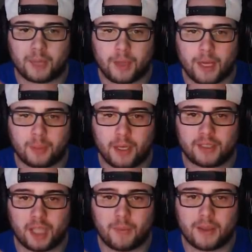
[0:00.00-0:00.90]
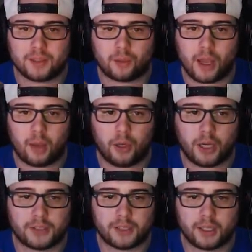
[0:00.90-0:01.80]
I should probably, I should probably stop messing around. What do
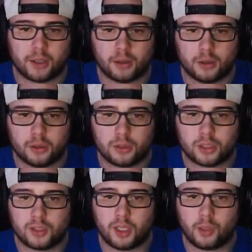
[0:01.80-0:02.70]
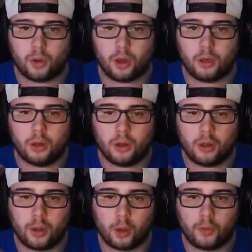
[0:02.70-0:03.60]
you guys think? Just continue on.
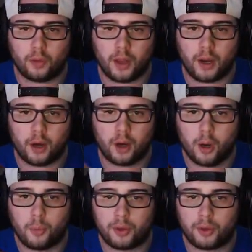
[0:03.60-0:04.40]
Throw it over there.